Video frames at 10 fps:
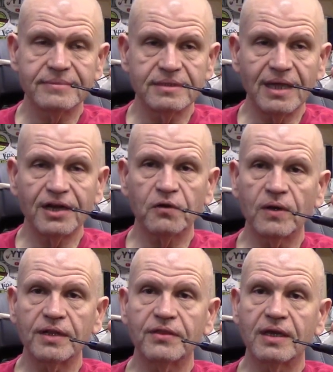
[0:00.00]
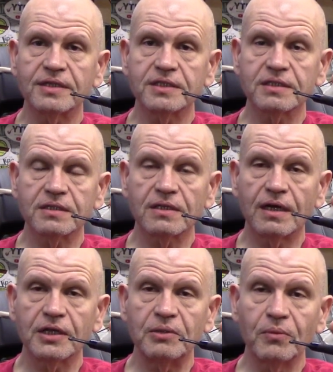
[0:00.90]
not a great thing at six
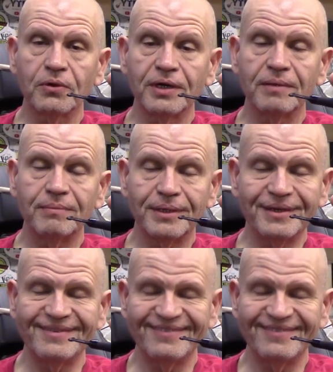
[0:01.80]
o'clock in the morning, but